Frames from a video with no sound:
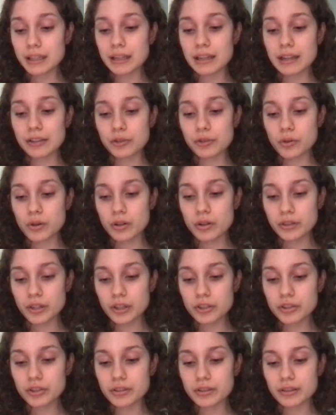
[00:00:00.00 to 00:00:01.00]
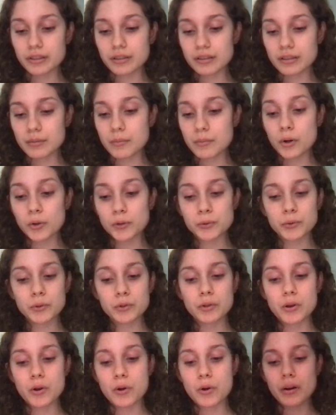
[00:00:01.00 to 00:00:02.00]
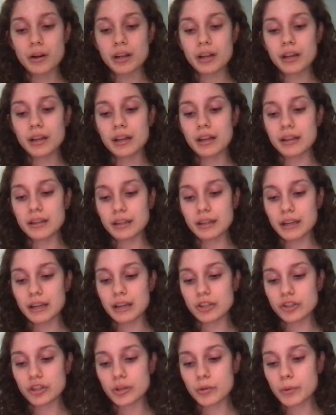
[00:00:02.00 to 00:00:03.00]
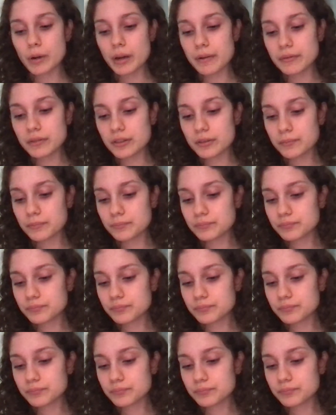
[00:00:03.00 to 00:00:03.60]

electrical conduction system, O2 node, and EKG waves.